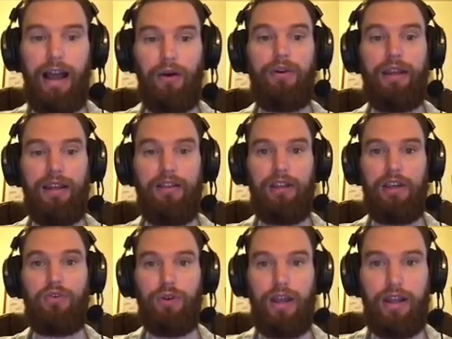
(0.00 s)
out in the
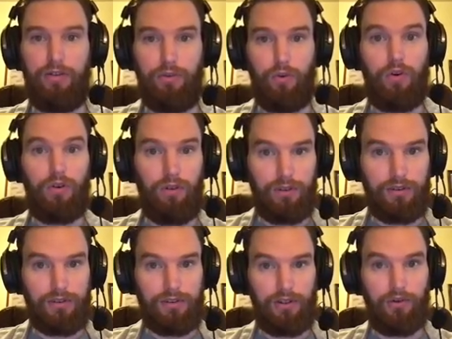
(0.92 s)
creative
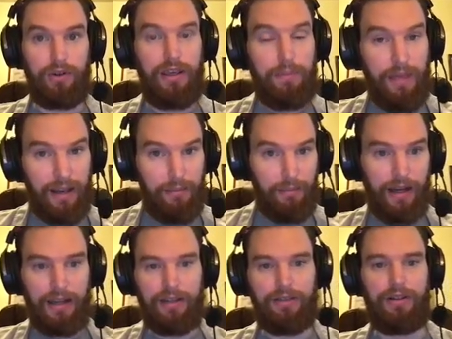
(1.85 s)
world. So keep that in
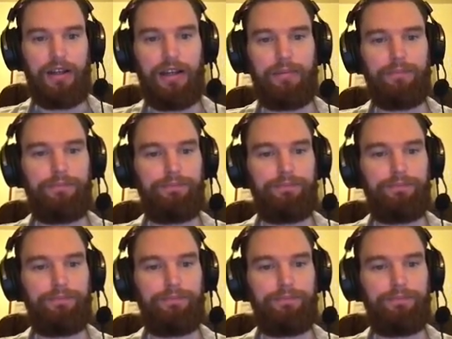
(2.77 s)
mind, okay?